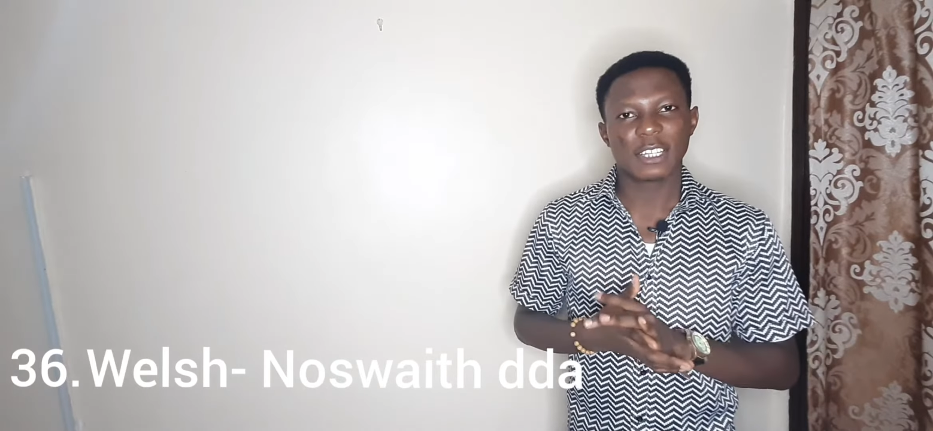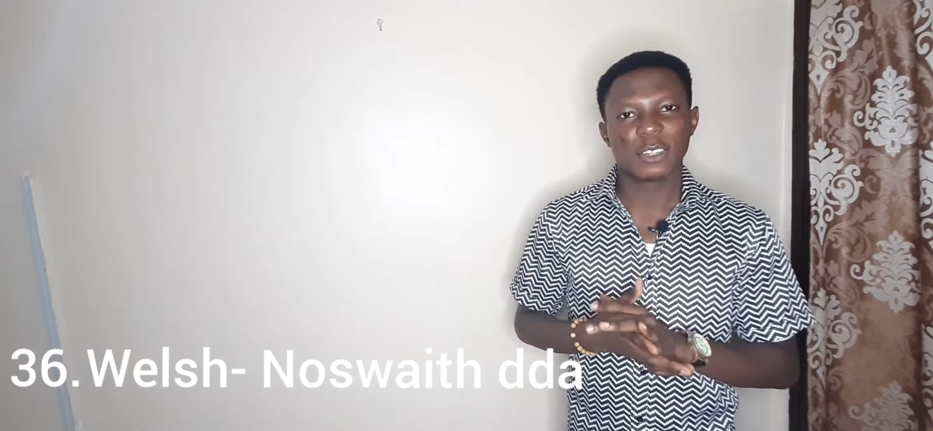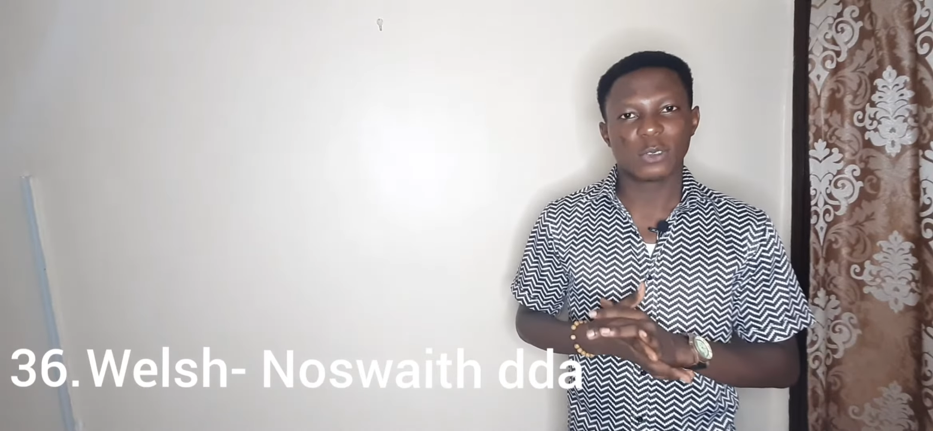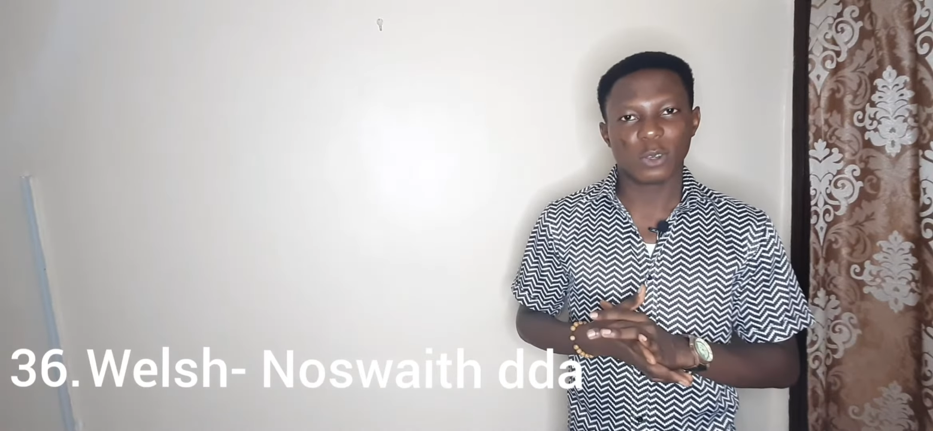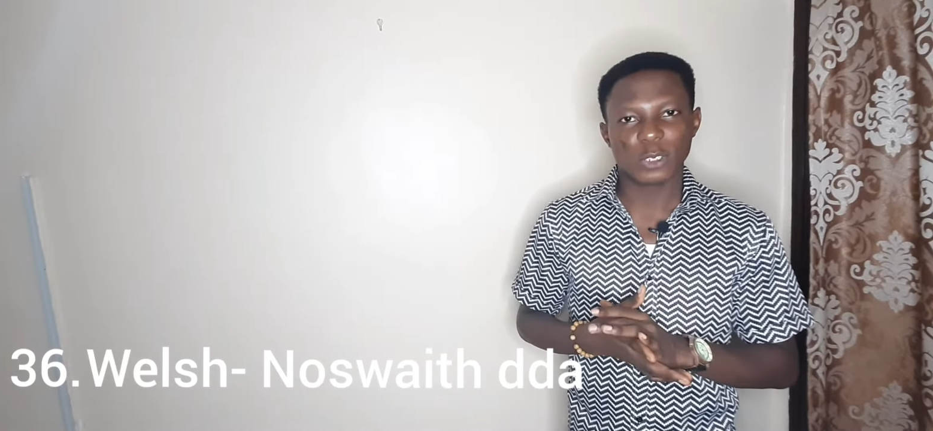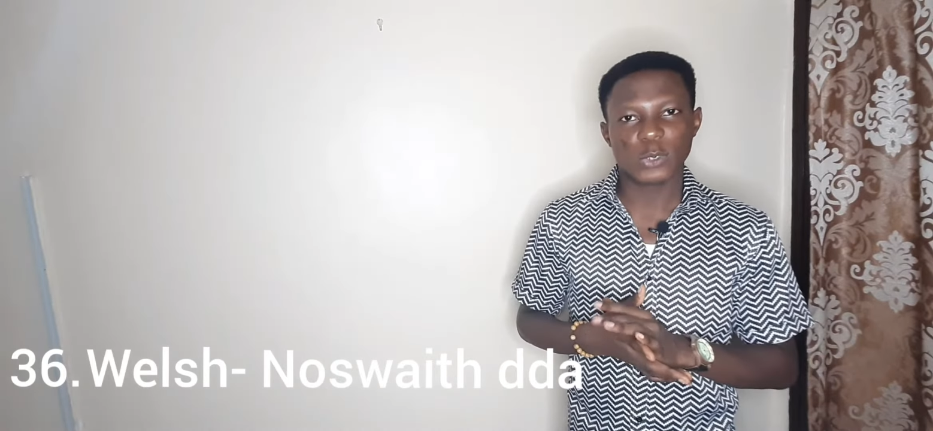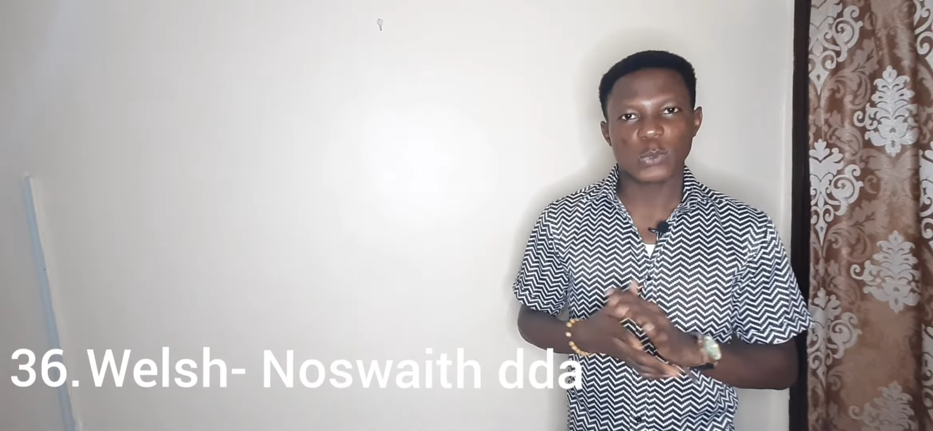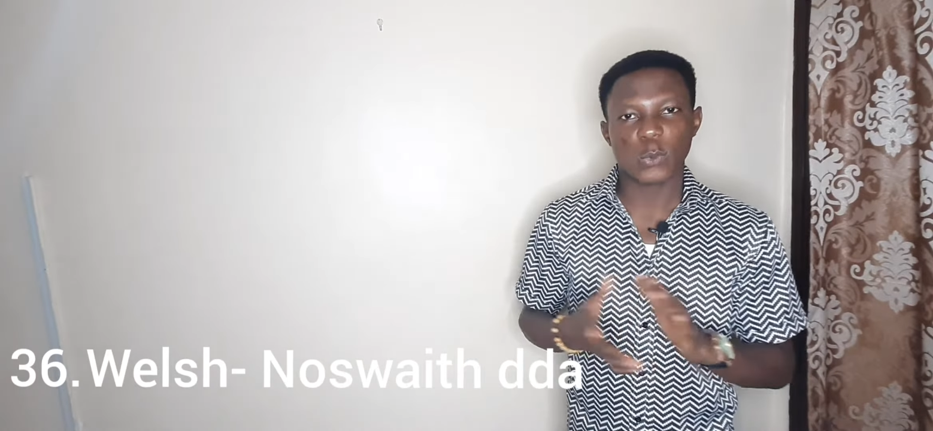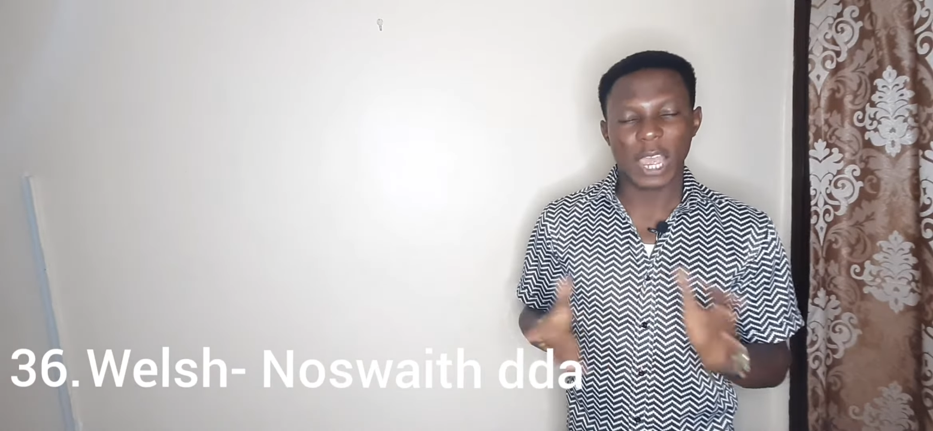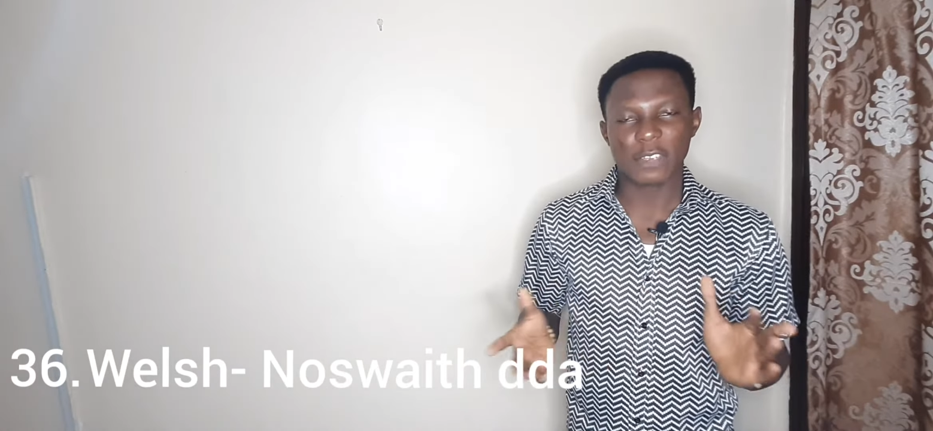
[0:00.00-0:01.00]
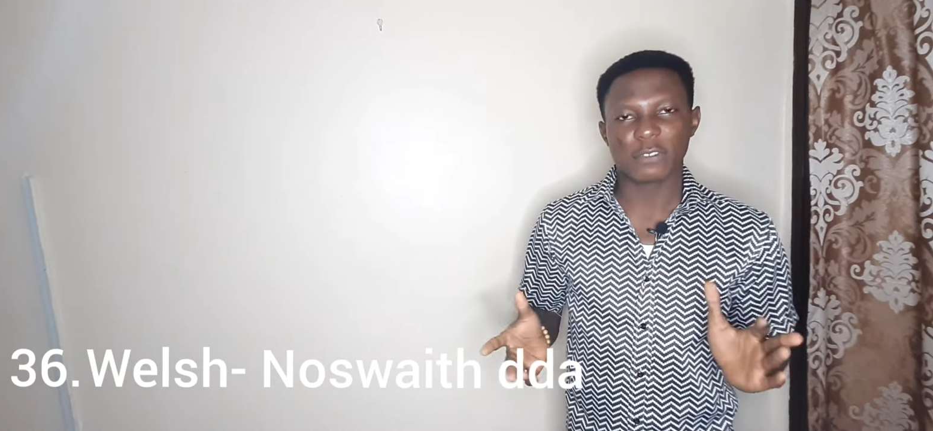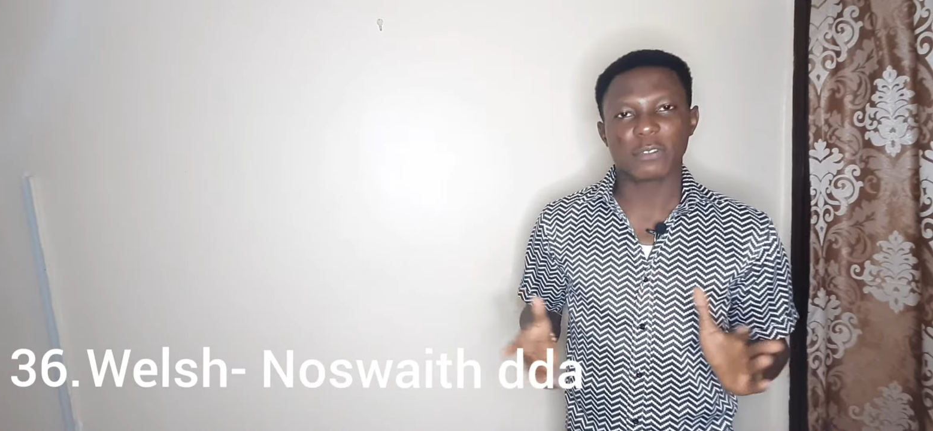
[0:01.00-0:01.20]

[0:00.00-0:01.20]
Nos wife.